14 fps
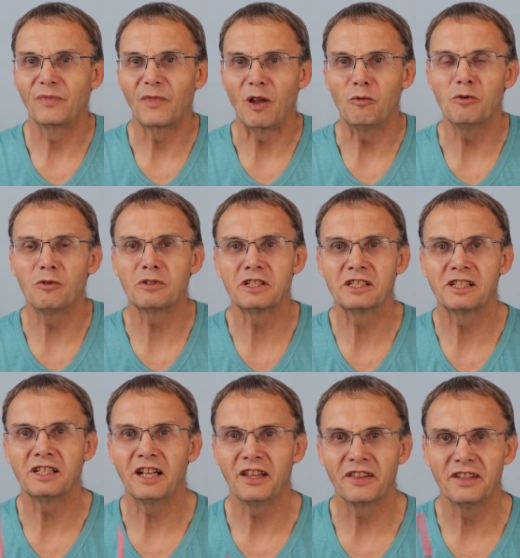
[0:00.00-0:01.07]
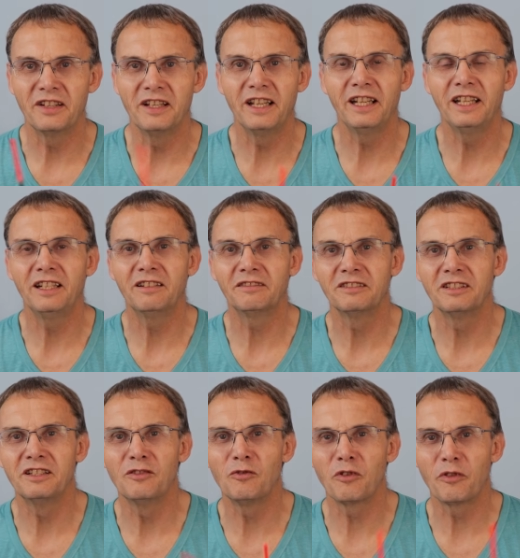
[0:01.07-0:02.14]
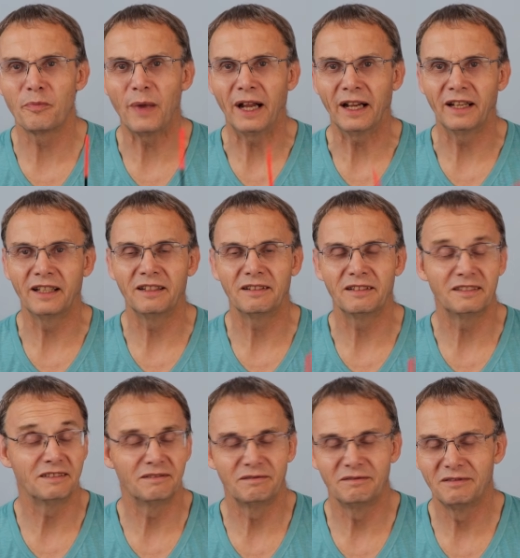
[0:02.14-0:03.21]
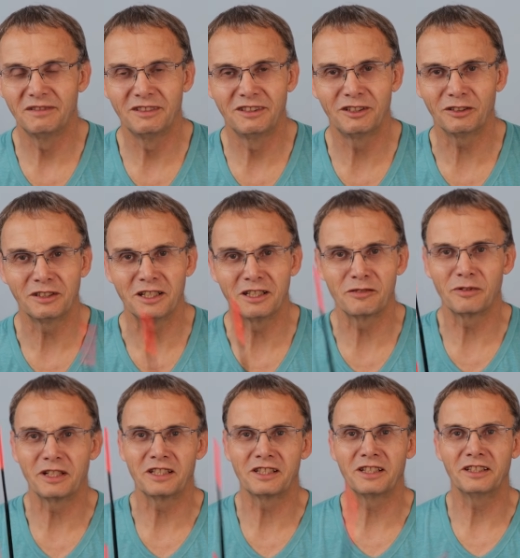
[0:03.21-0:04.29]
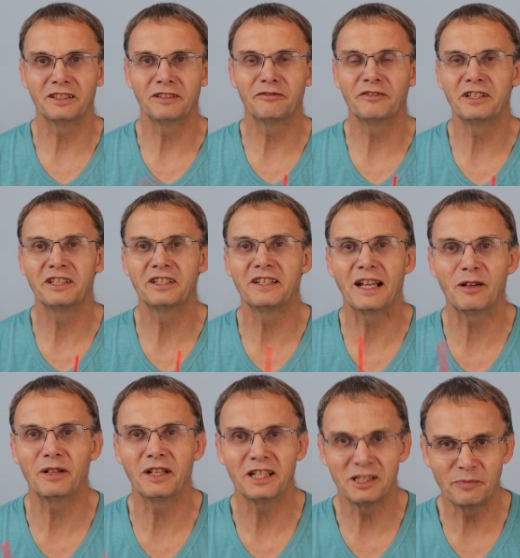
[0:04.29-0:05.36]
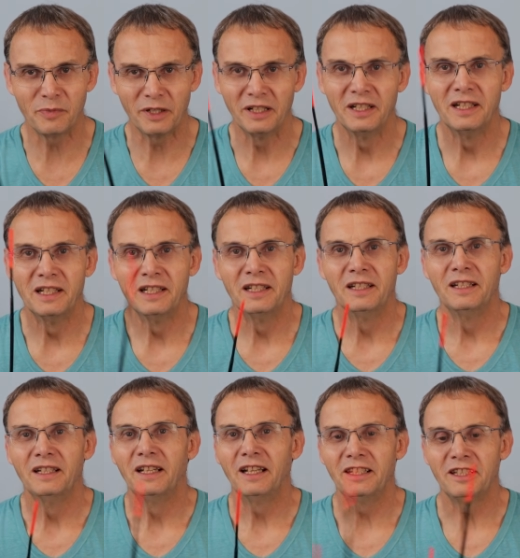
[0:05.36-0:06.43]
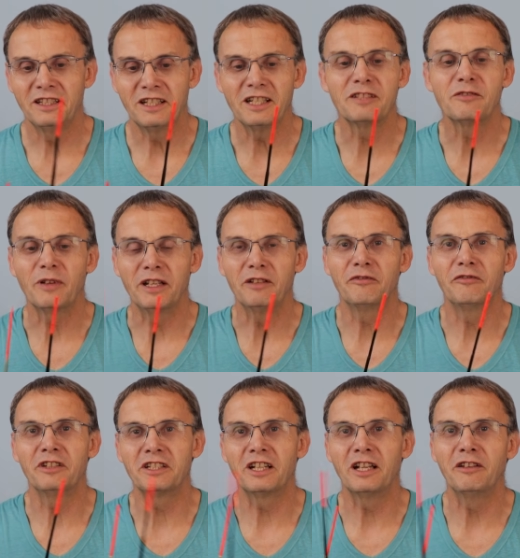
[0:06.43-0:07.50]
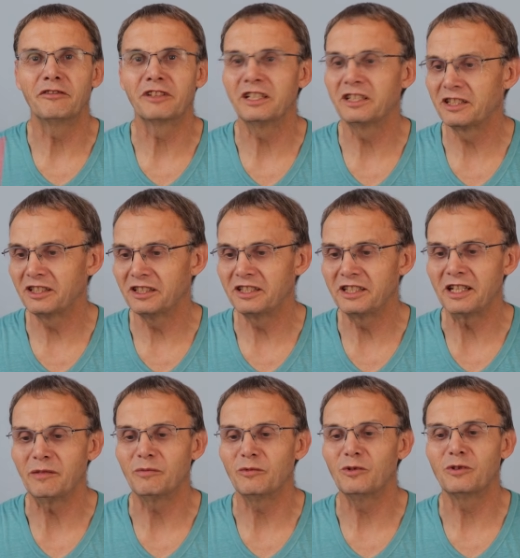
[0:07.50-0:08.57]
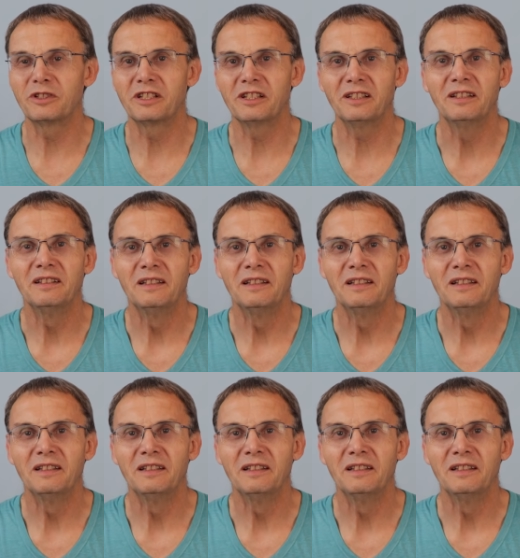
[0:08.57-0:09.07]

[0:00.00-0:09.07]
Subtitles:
waters like the Nene on the North Bank. God knows what it's like to fish nowadays, but in the days when you fished over into the deep water,